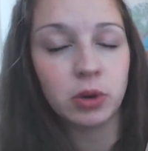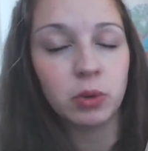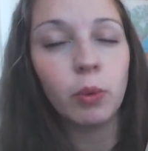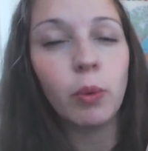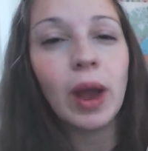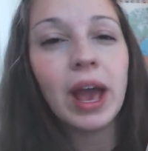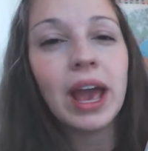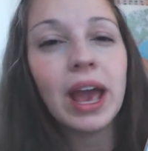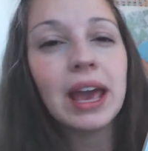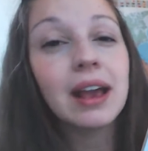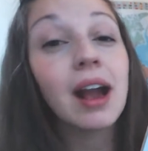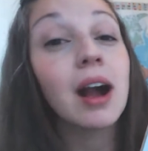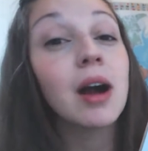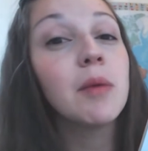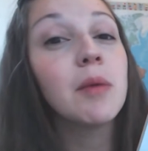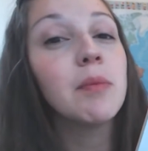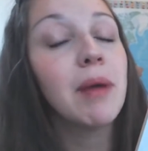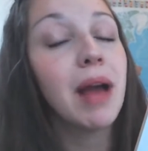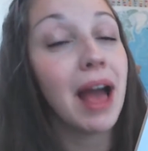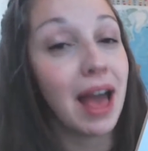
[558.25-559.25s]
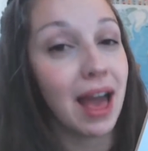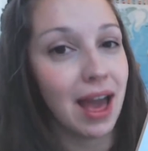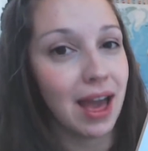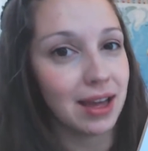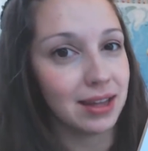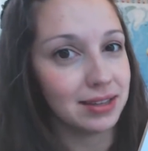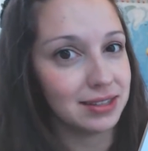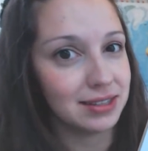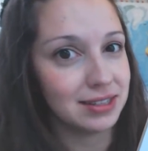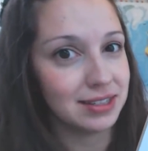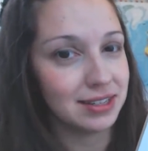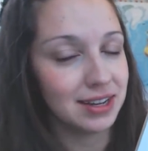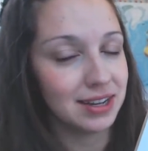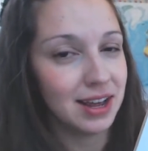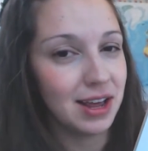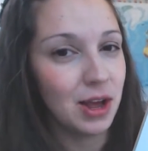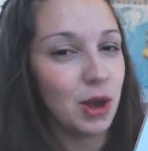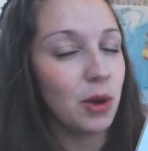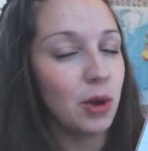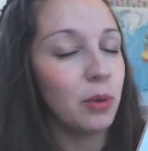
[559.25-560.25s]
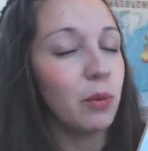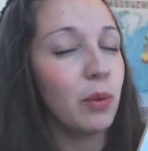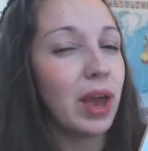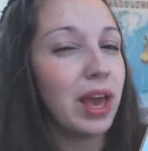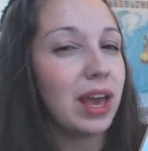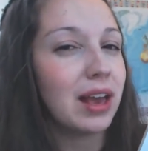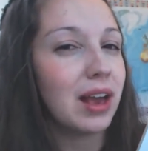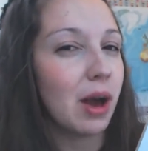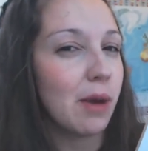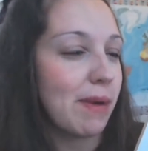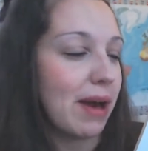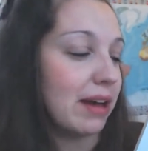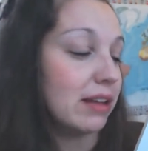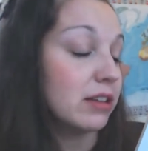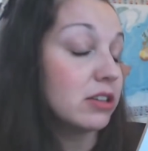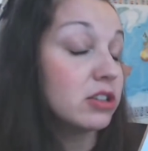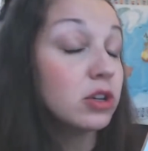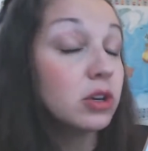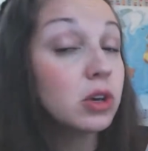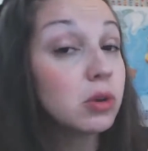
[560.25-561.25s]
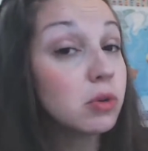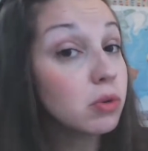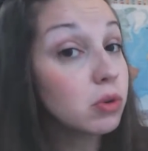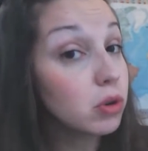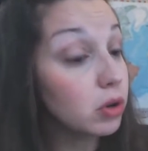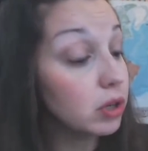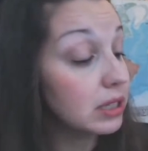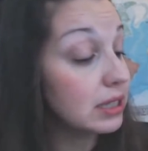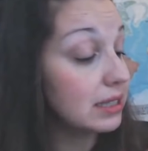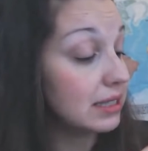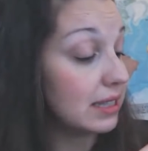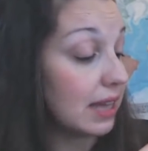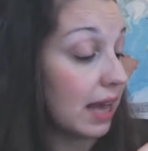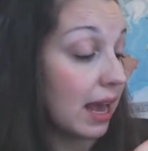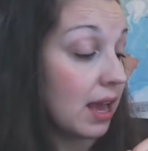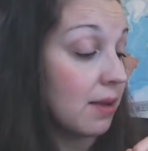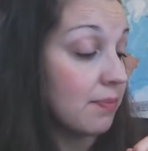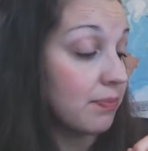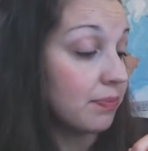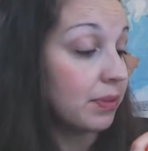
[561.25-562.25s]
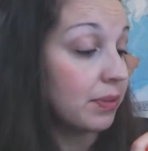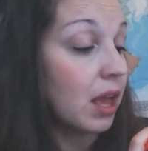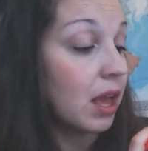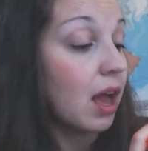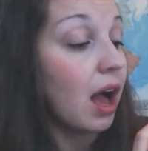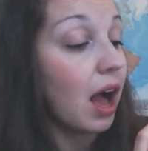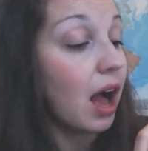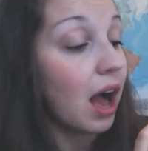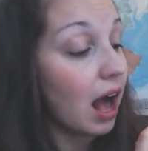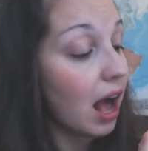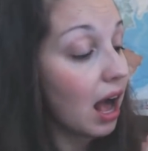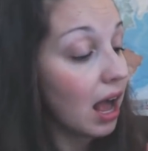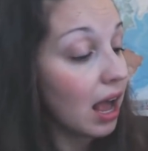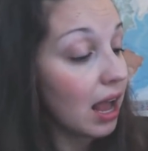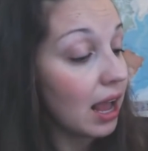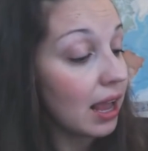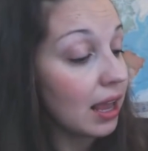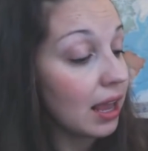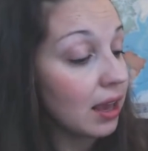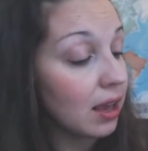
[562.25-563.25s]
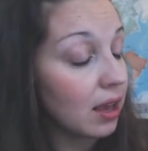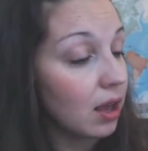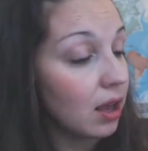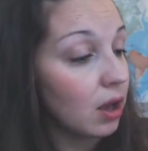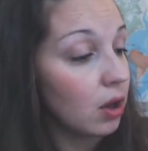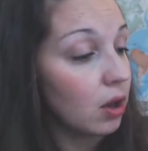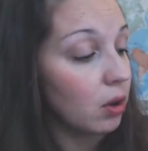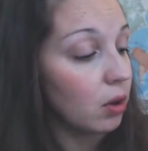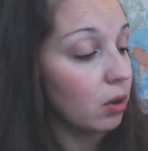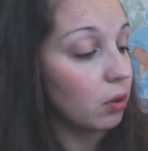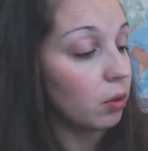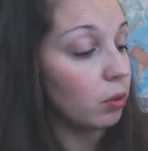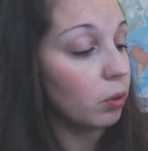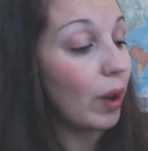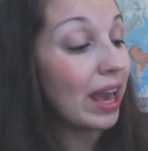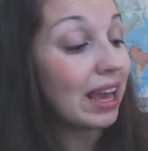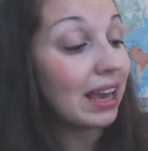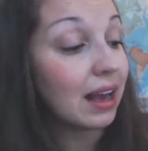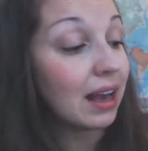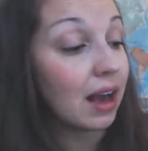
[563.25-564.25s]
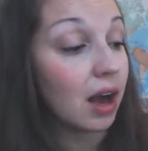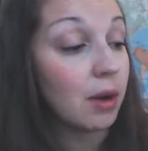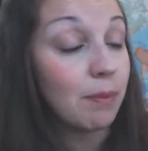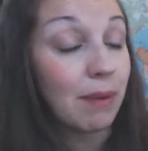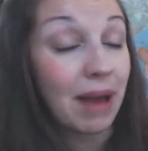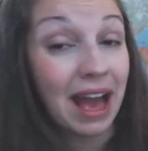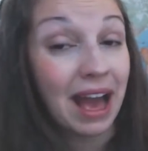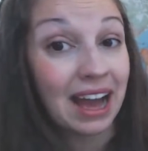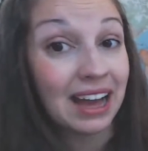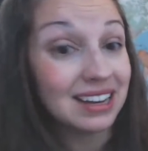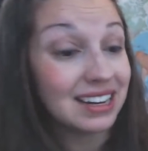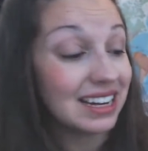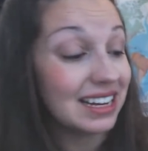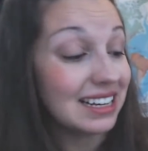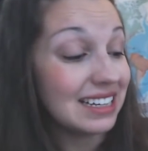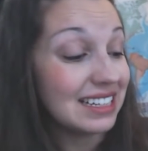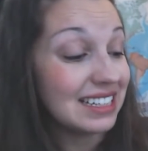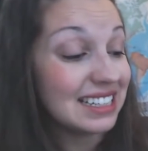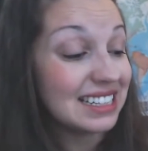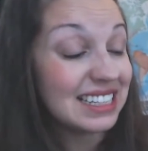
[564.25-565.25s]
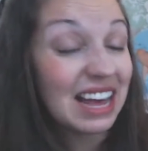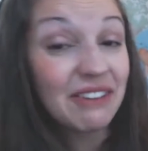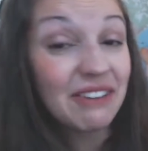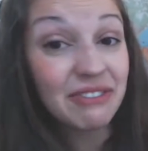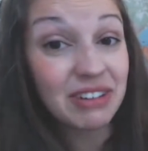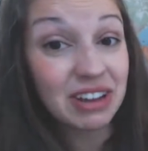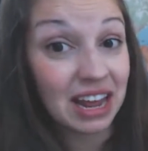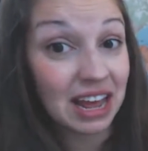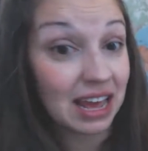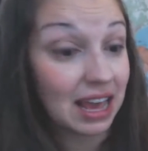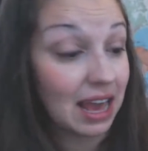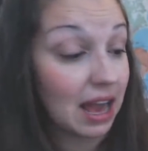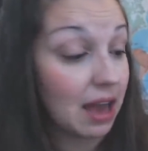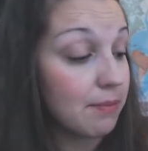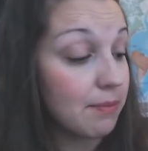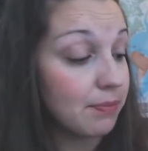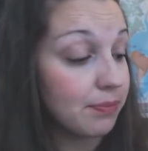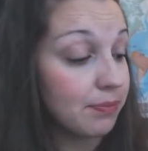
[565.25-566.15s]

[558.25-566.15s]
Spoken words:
Wake up at. Wake up at. So you could say, I wake up at 7 a.m.